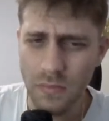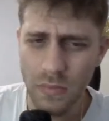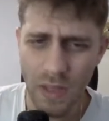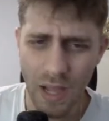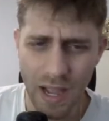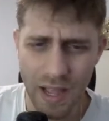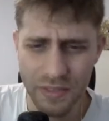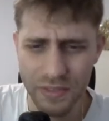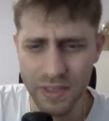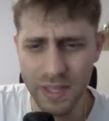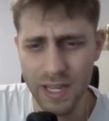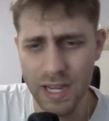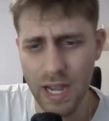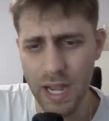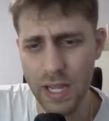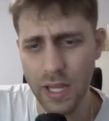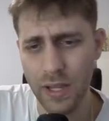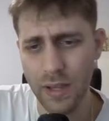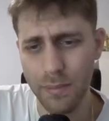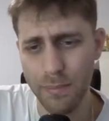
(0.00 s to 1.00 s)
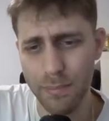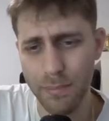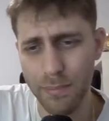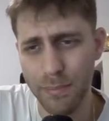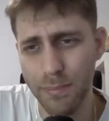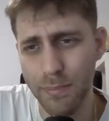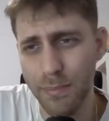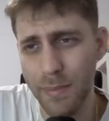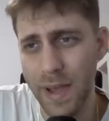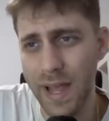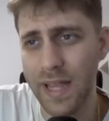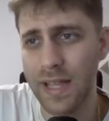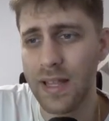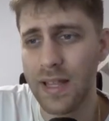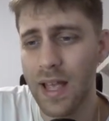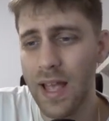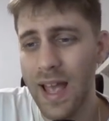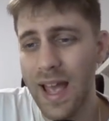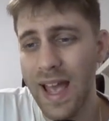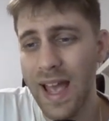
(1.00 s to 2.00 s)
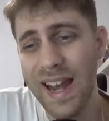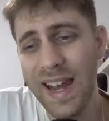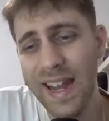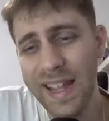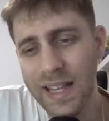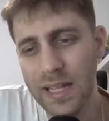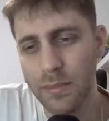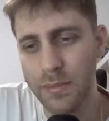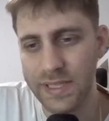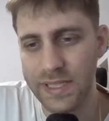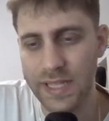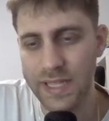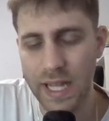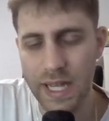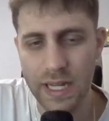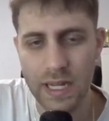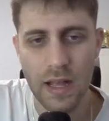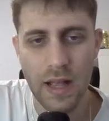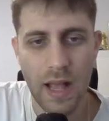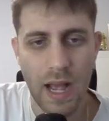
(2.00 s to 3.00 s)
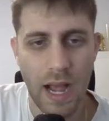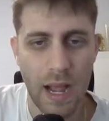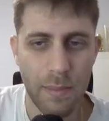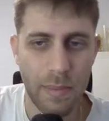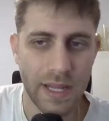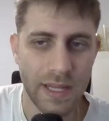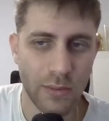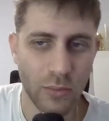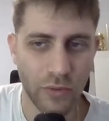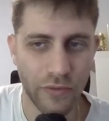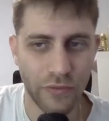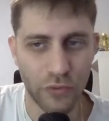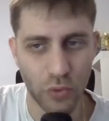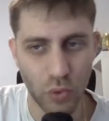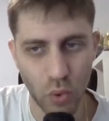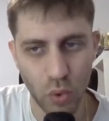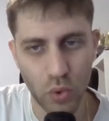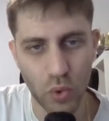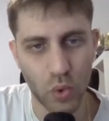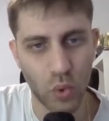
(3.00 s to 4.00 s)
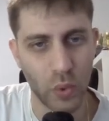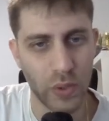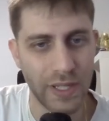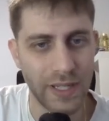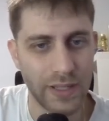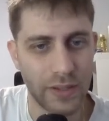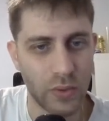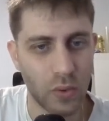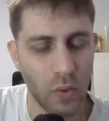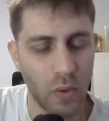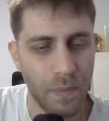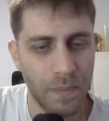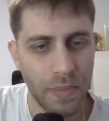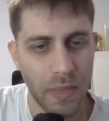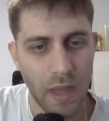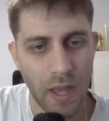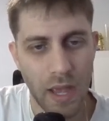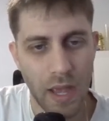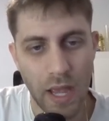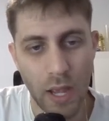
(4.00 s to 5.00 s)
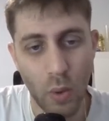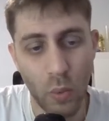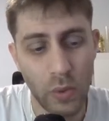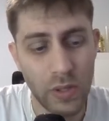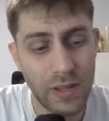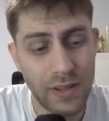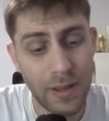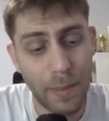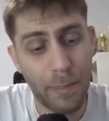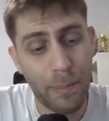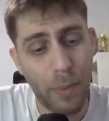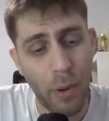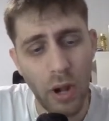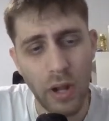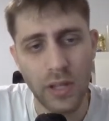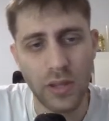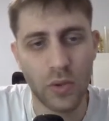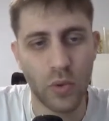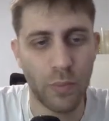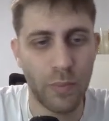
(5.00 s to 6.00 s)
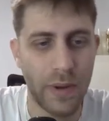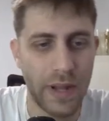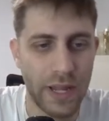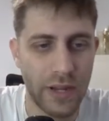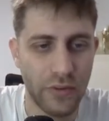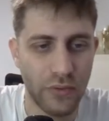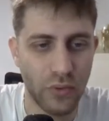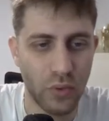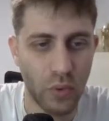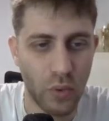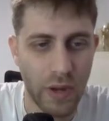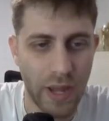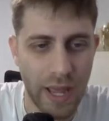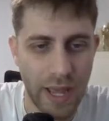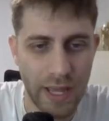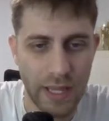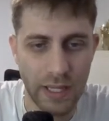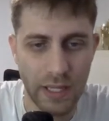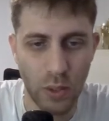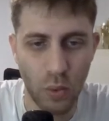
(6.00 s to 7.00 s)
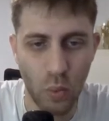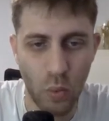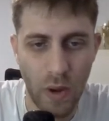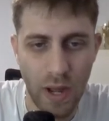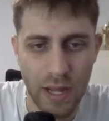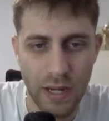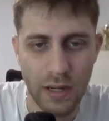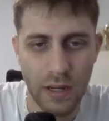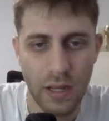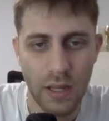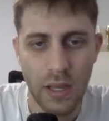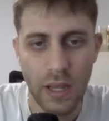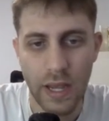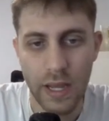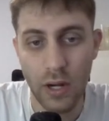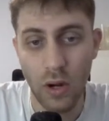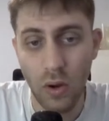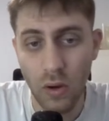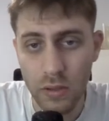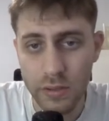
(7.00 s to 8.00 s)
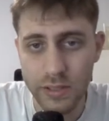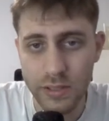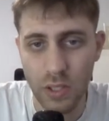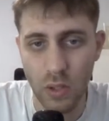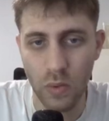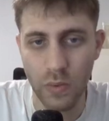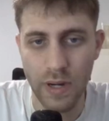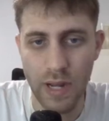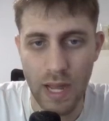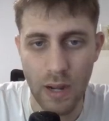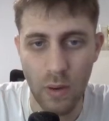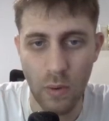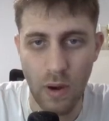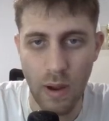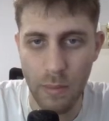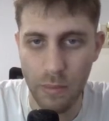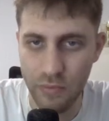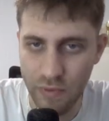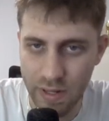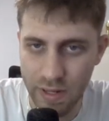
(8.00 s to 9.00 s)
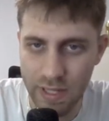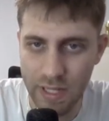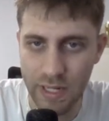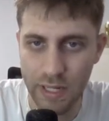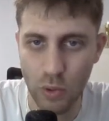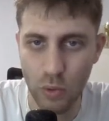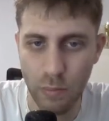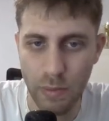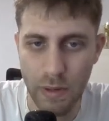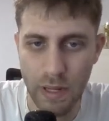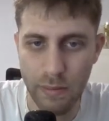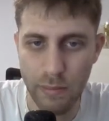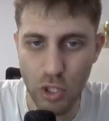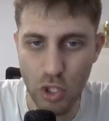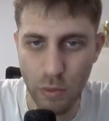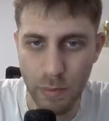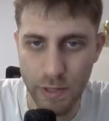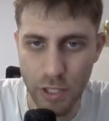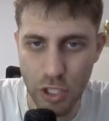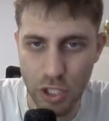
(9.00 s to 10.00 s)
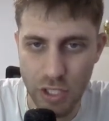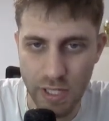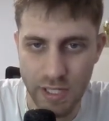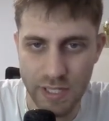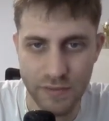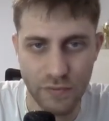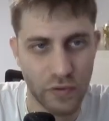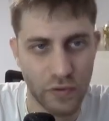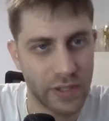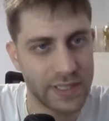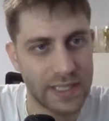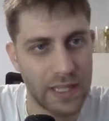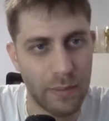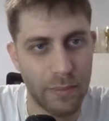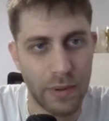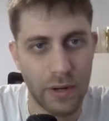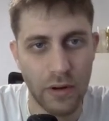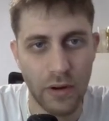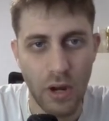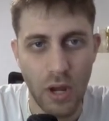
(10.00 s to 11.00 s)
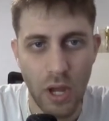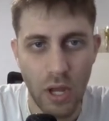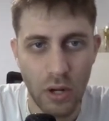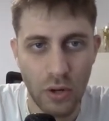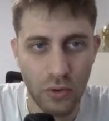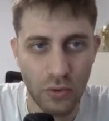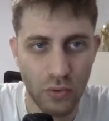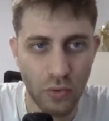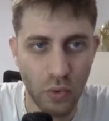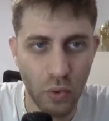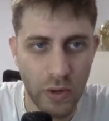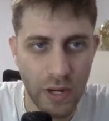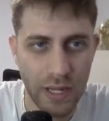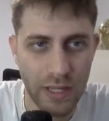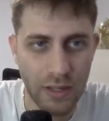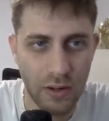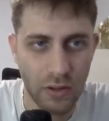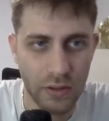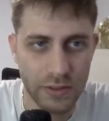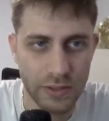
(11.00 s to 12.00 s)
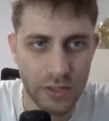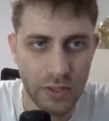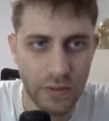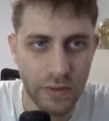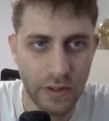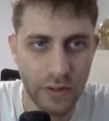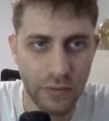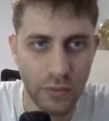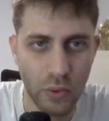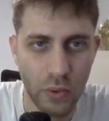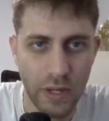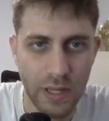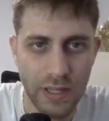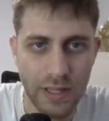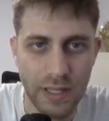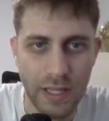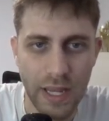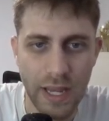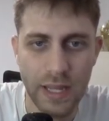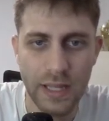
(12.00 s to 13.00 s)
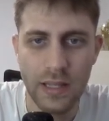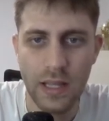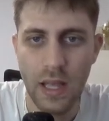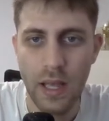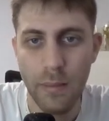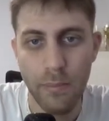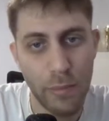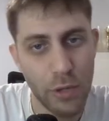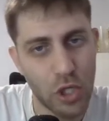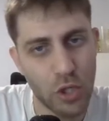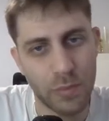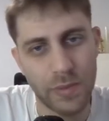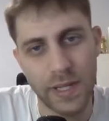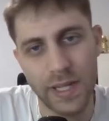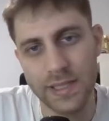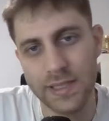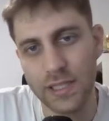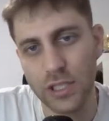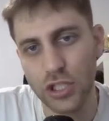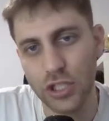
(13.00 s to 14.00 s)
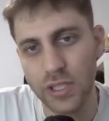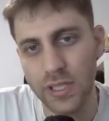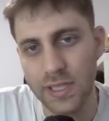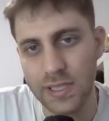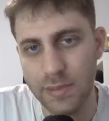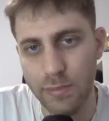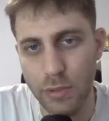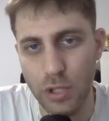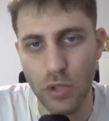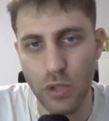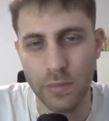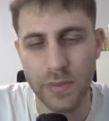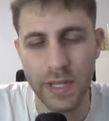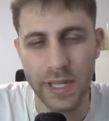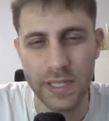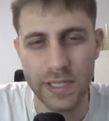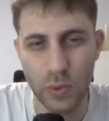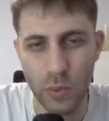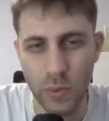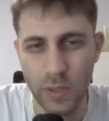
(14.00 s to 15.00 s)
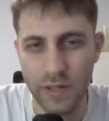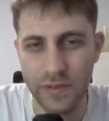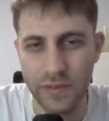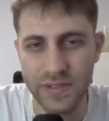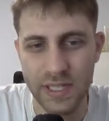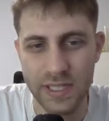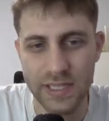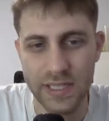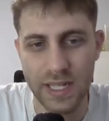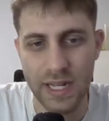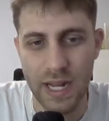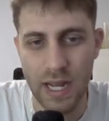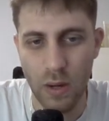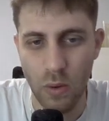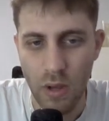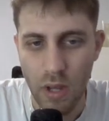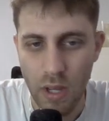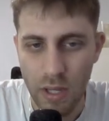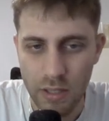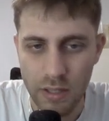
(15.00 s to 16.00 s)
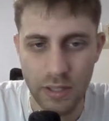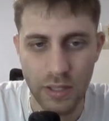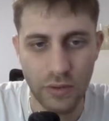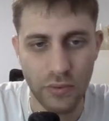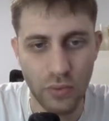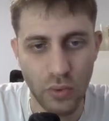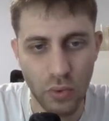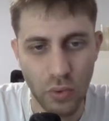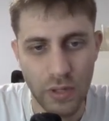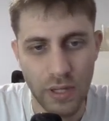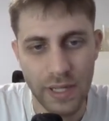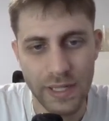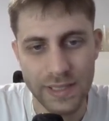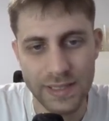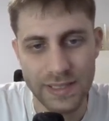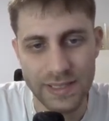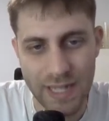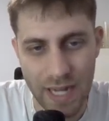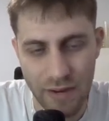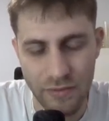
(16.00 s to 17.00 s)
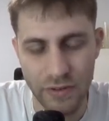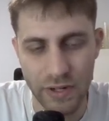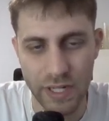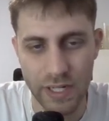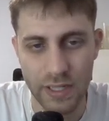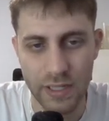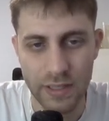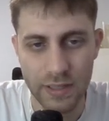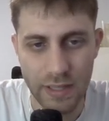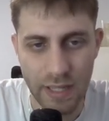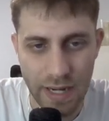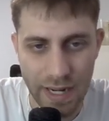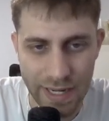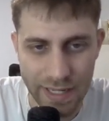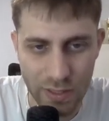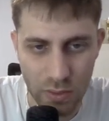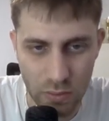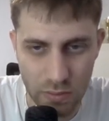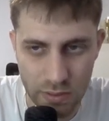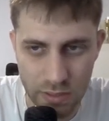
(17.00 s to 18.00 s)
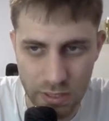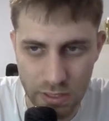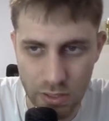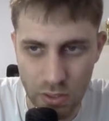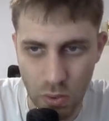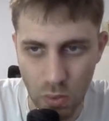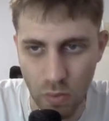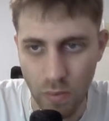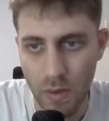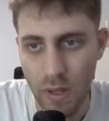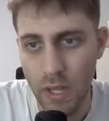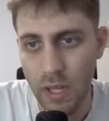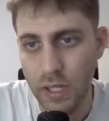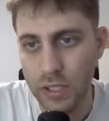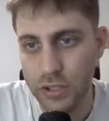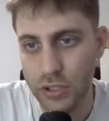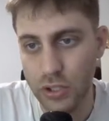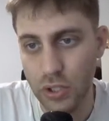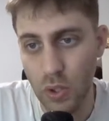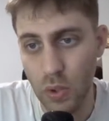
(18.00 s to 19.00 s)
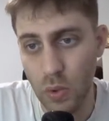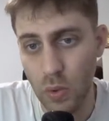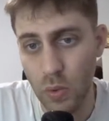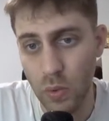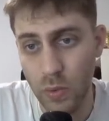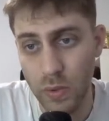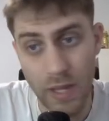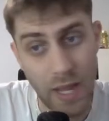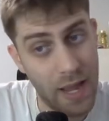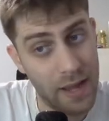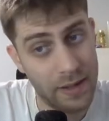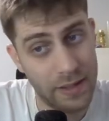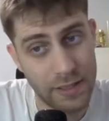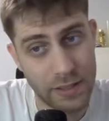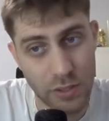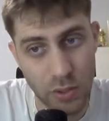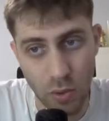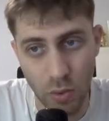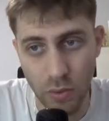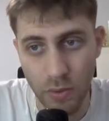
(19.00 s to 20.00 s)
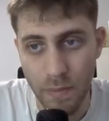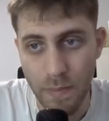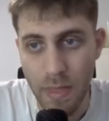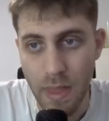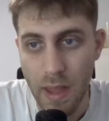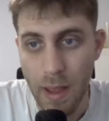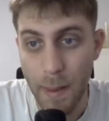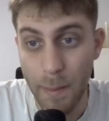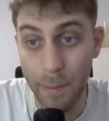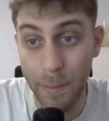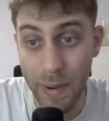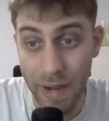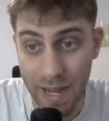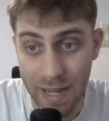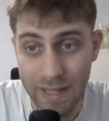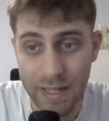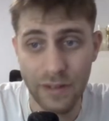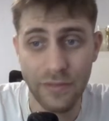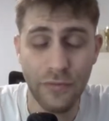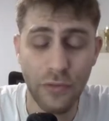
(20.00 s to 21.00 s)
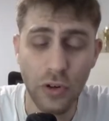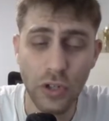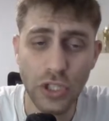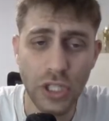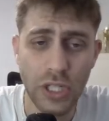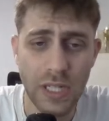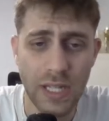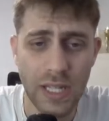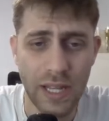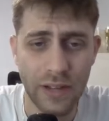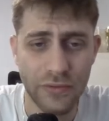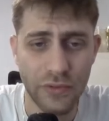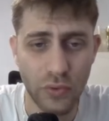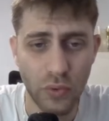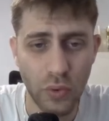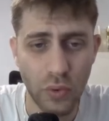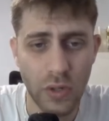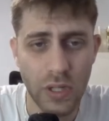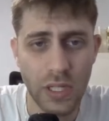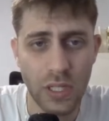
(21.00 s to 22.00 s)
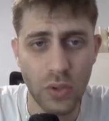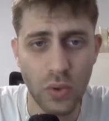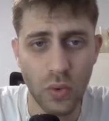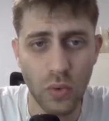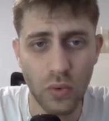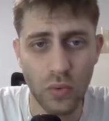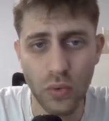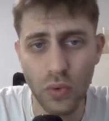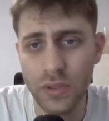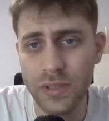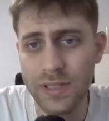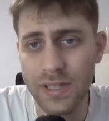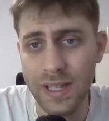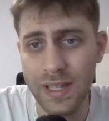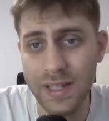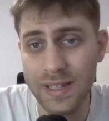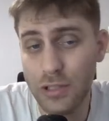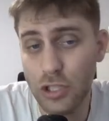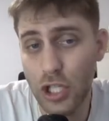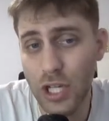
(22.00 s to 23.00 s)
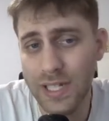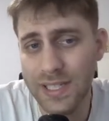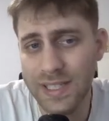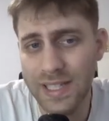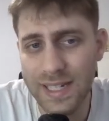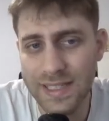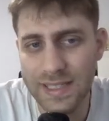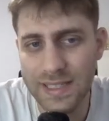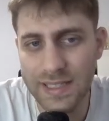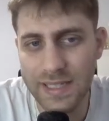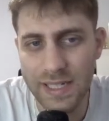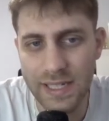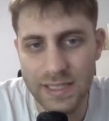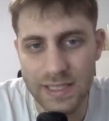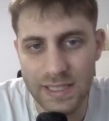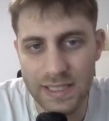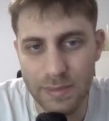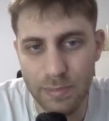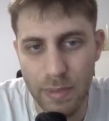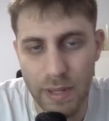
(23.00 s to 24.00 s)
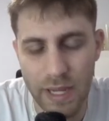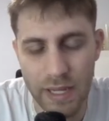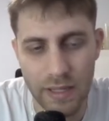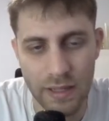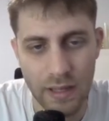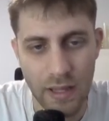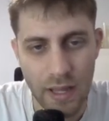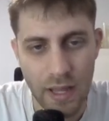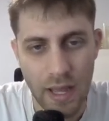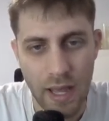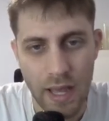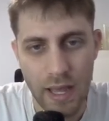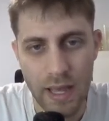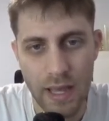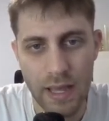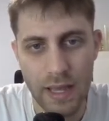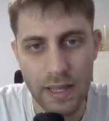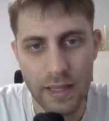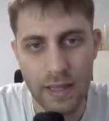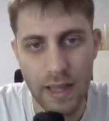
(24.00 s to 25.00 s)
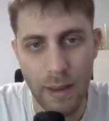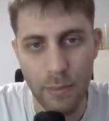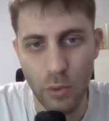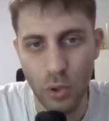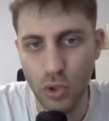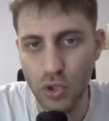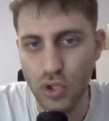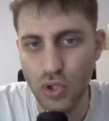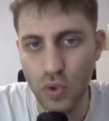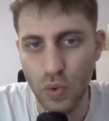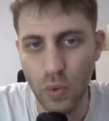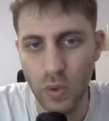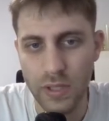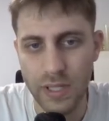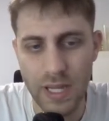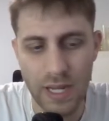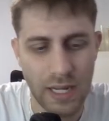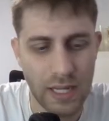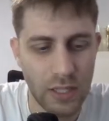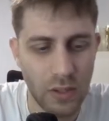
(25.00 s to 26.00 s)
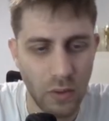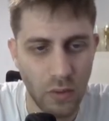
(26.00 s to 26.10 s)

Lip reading: I think I made a little mistake. I played the move rook to e2 with the point to play rook ae1, and also now I'm threatening to play bishop h6. For example, rook ad8, bishop takes h6, bishop takes queen f6, and now the rook is covering the knight on d2. So yeah, it's good. But unfortunately, after rook e2, rooks just knight c6 is playing, and I'm not sure what can I do,